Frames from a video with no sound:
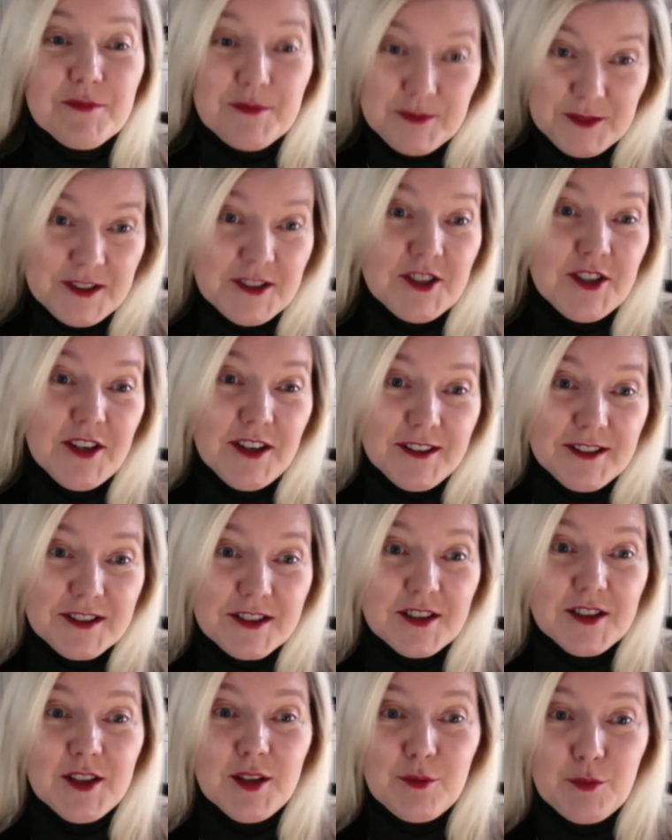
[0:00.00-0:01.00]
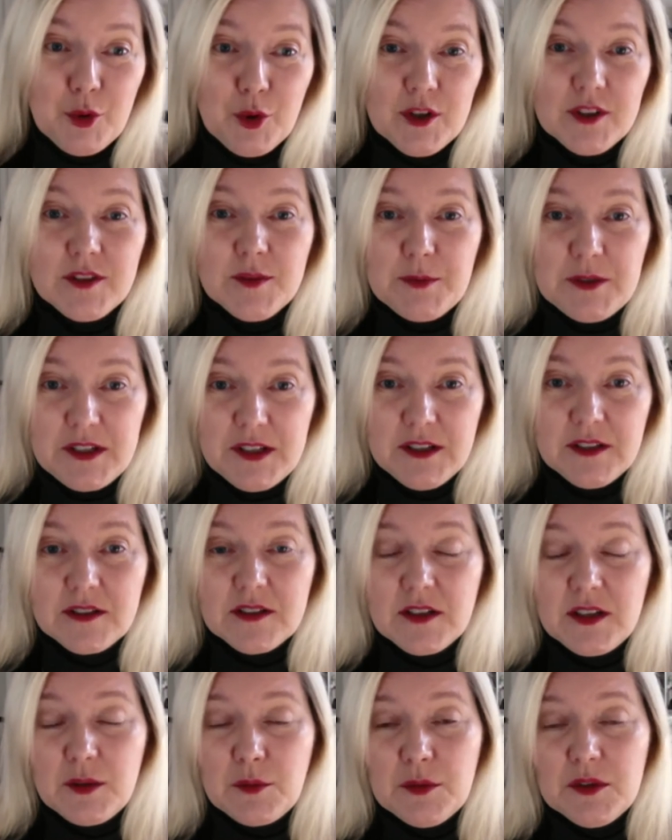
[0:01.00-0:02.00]
suggested that Boris
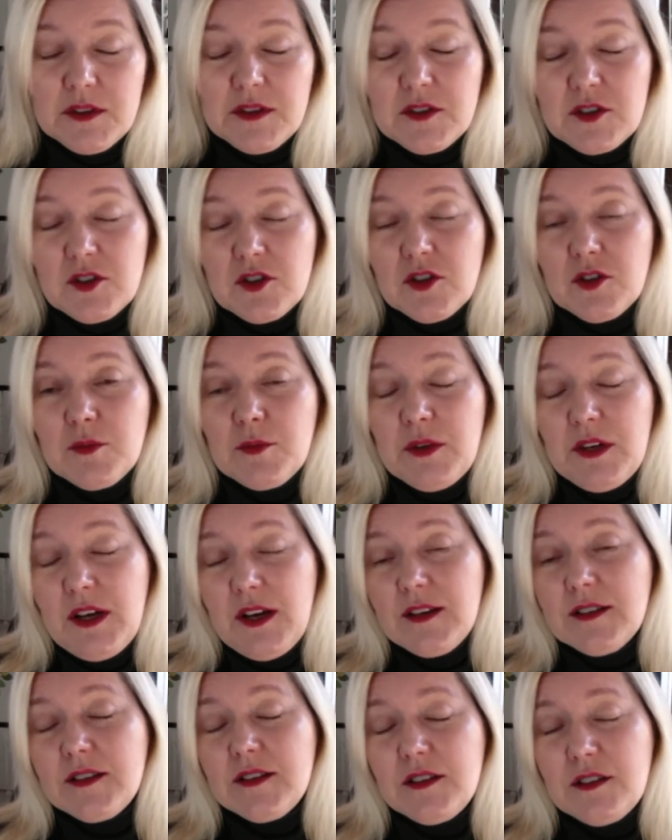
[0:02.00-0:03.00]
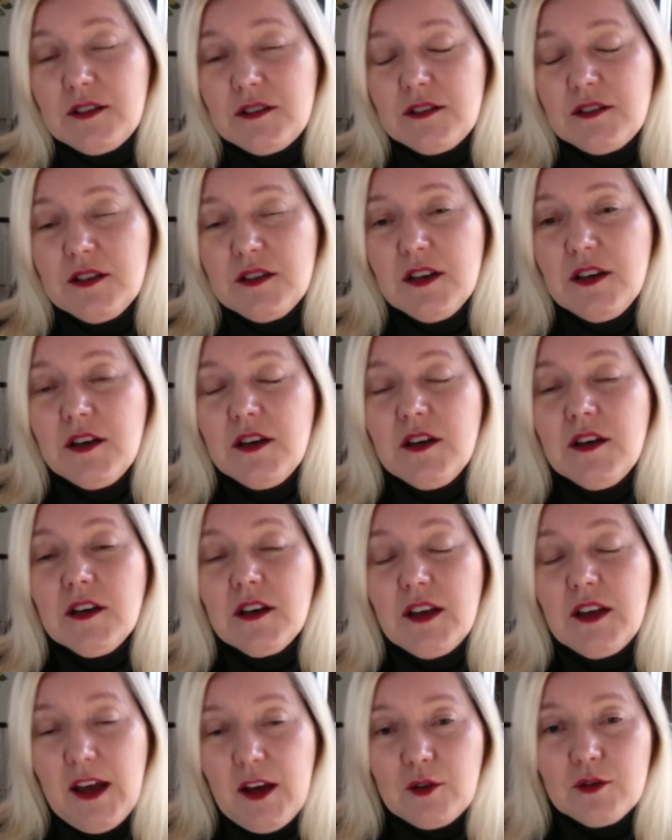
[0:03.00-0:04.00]
Batinsky, Mr. Manassian's
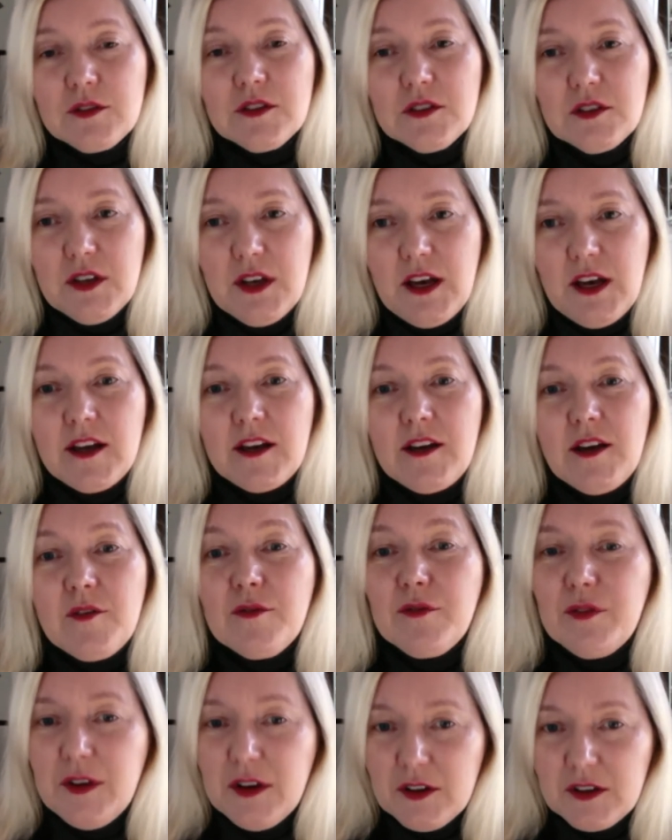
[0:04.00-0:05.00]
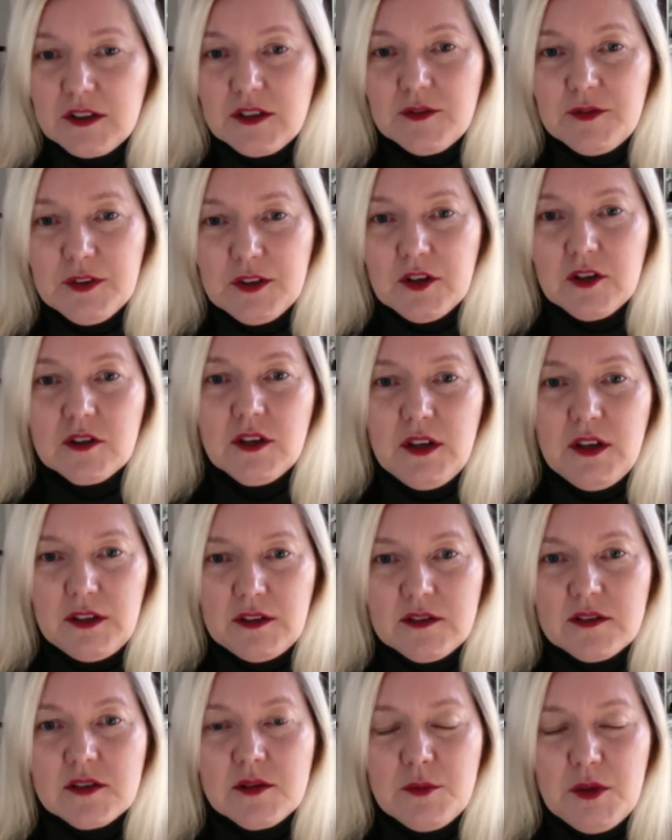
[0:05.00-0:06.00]
counsel, had a very difficult
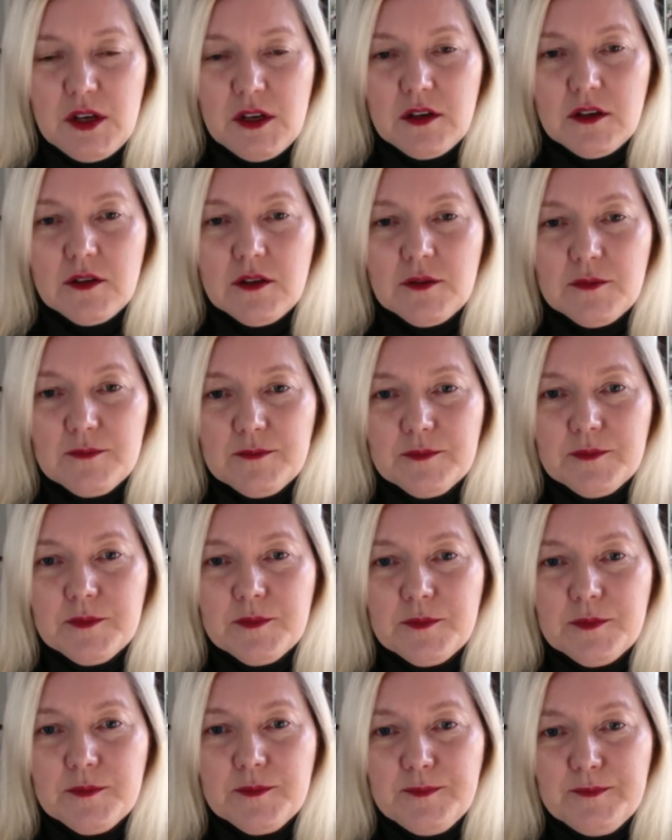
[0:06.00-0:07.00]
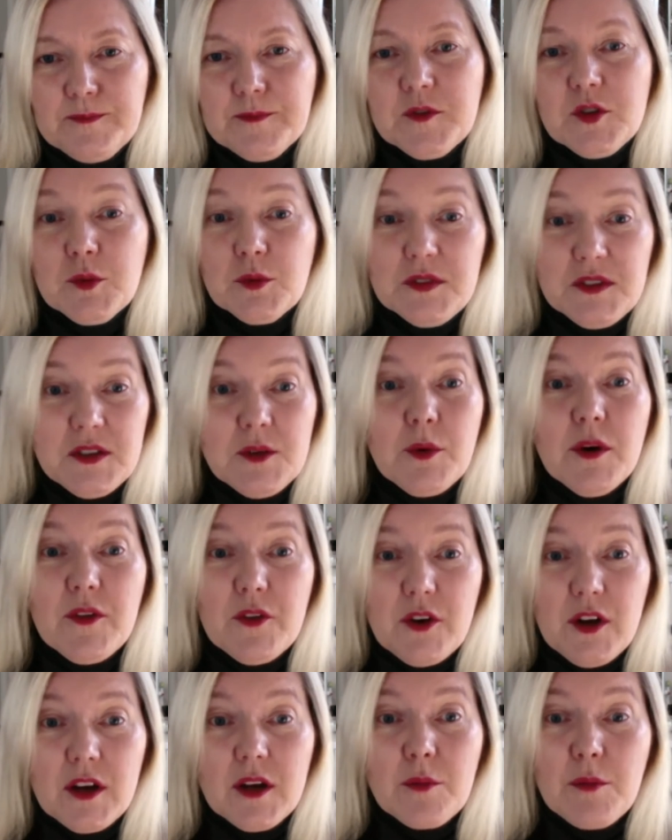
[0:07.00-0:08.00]
case to make. So we'll see whether or
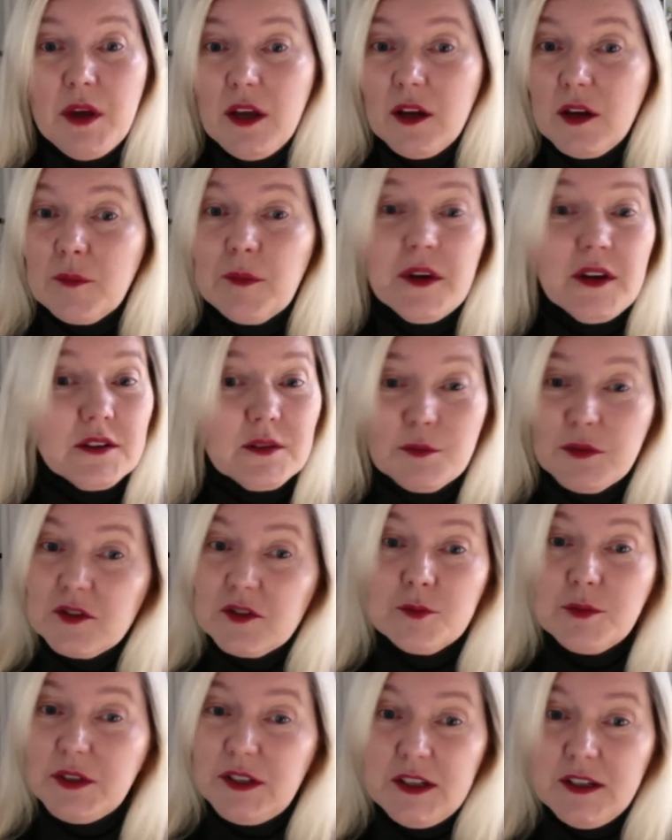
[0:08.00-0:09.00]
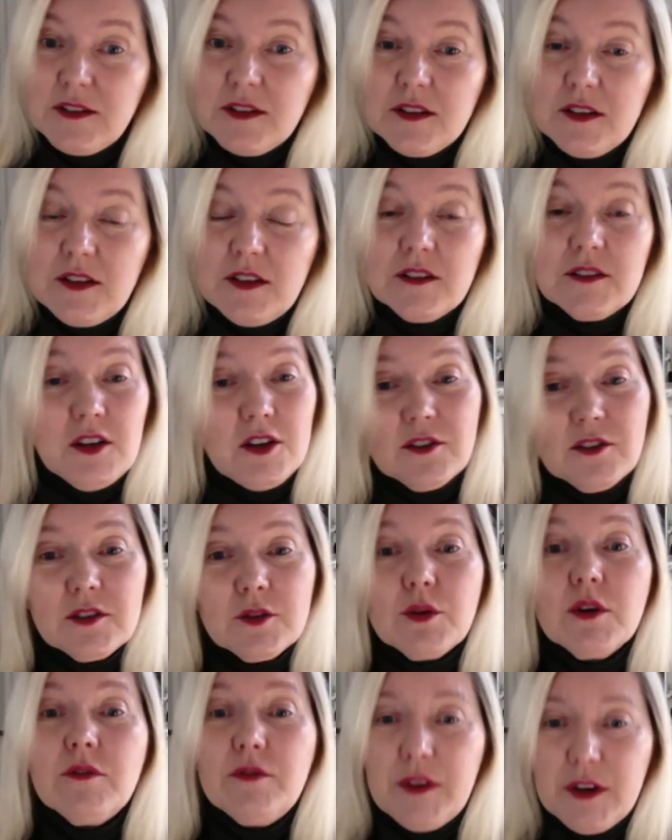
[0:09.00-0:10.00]
not he made it, because Mr. Batinsky is also
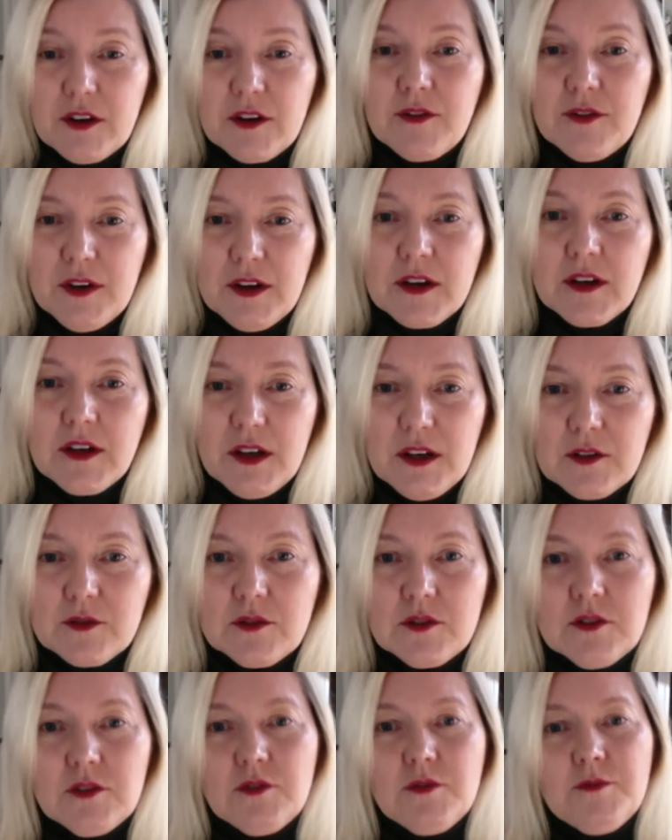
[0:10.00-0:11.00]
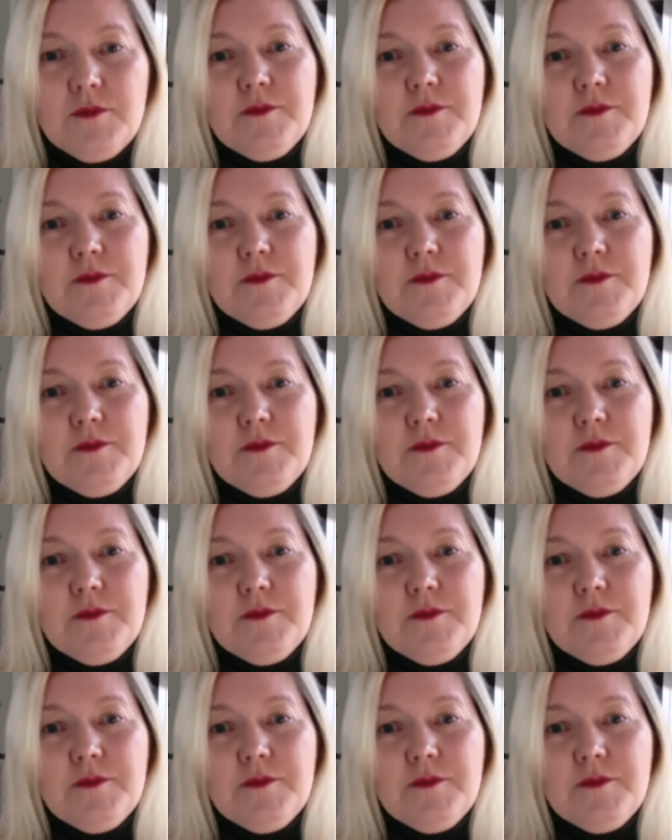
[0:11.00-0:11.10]
a very fine counsel.